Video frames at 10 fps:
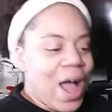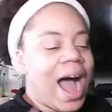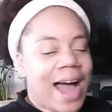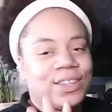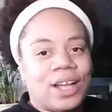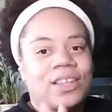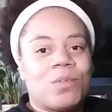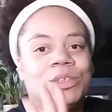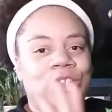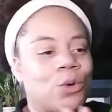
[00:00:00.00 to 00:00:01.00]
I thought
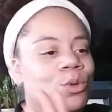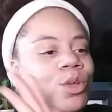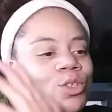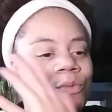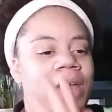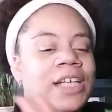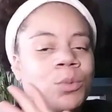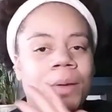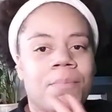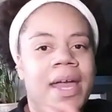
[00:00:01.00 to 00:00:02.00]
that was so unique. So that's
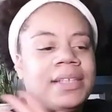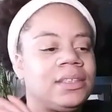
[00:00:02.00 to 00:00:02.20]
what makes